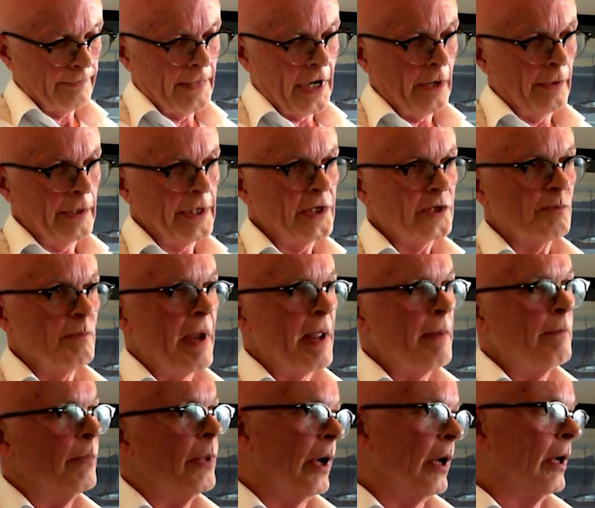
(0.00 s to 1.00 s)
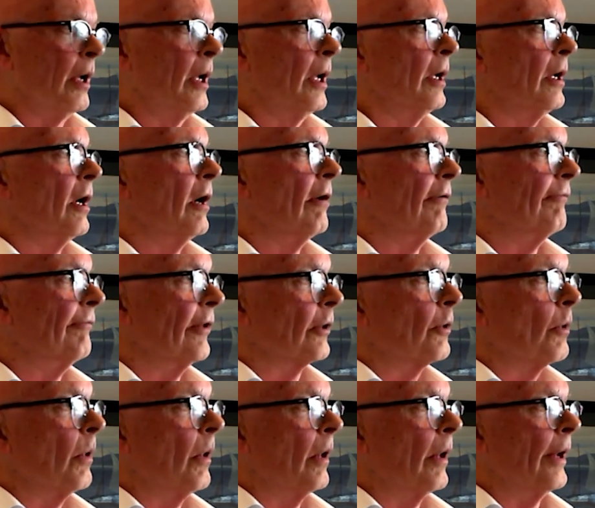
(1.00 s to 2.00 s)
Now, each member of the
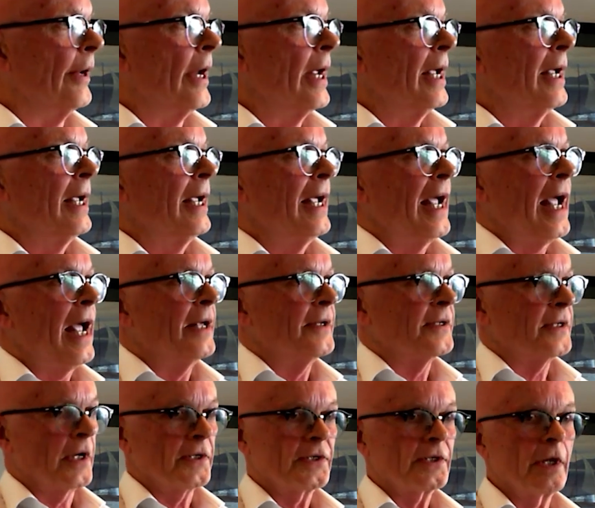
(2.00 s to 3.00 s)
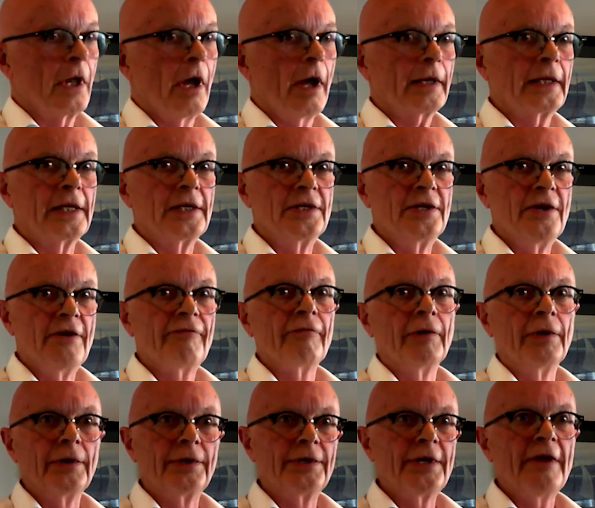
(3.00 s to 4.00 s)
Quad has a slightly
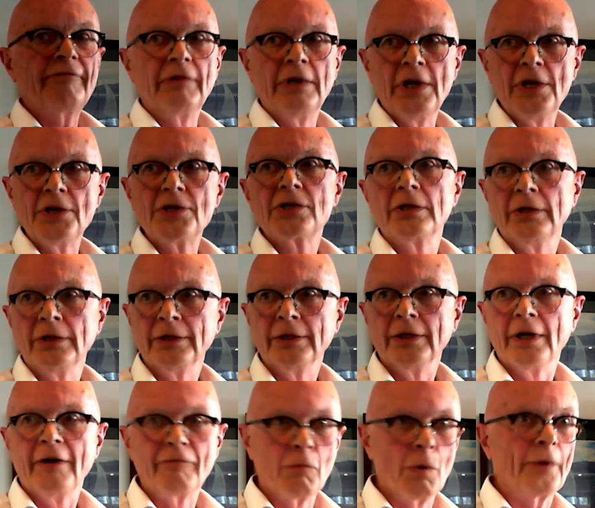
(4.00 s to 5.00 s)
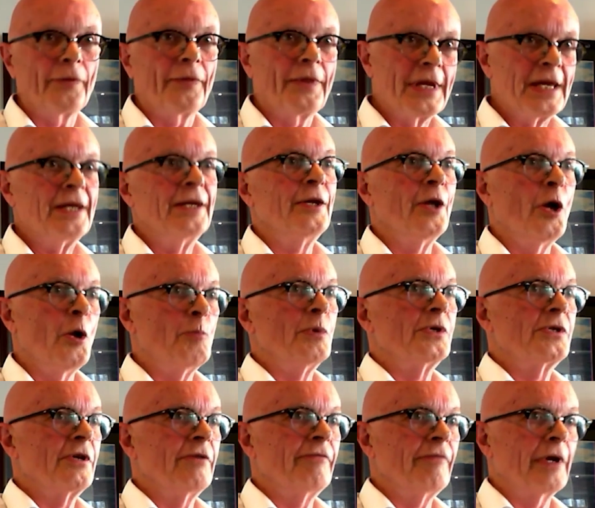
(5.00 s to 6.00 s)
different definition of what the
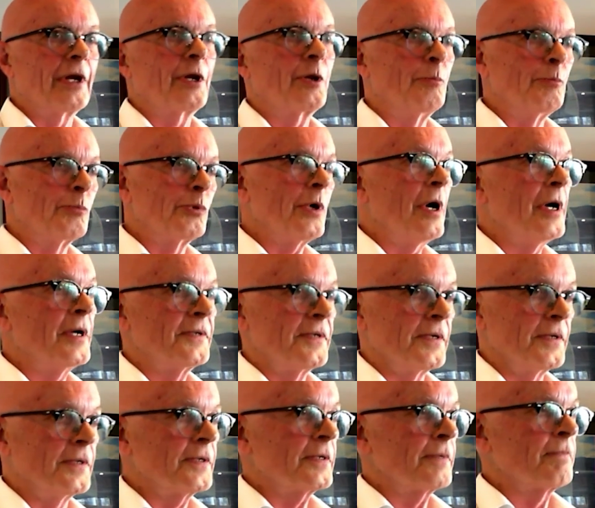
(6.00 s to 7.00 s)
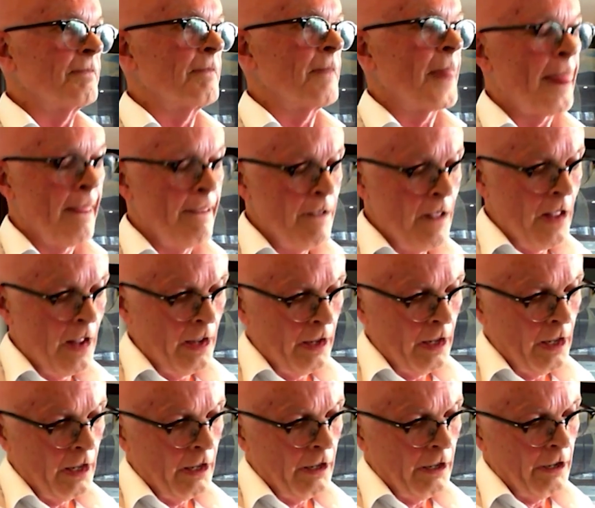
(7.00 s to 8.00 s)
Indo-Pacific comprises.
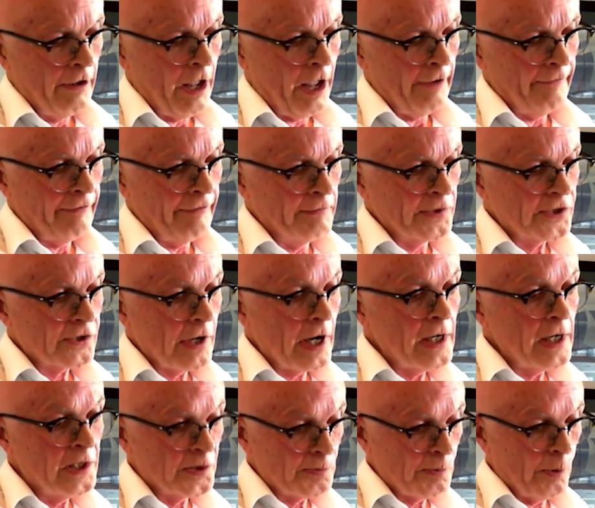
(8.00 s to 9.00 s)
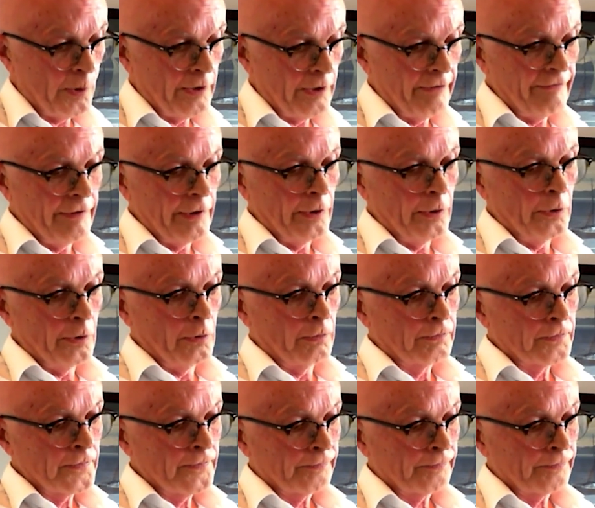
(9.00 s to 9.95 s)
From Australia's point of view,